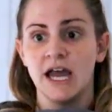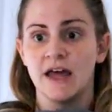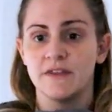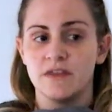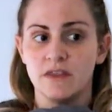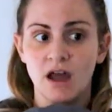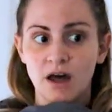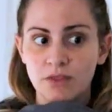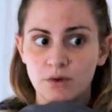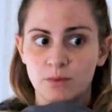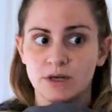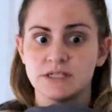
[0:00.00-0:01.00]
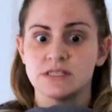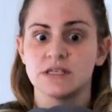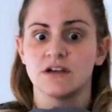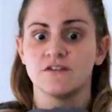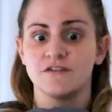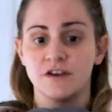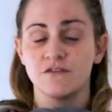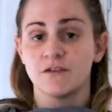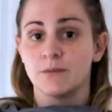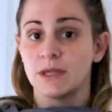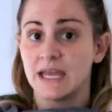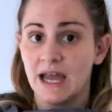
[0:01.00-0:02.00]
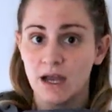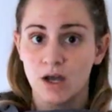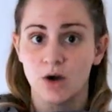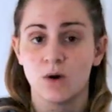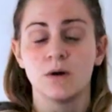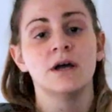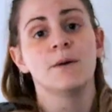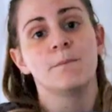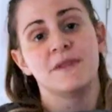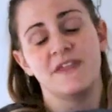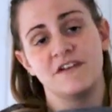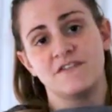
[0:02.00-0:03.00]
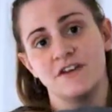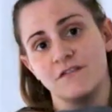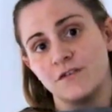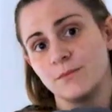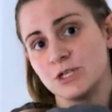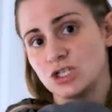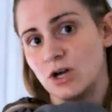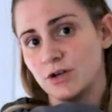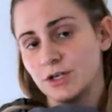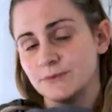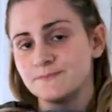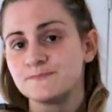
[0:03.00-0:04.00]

And then the other ones didn't fit from the get-go, but they fit for much longer.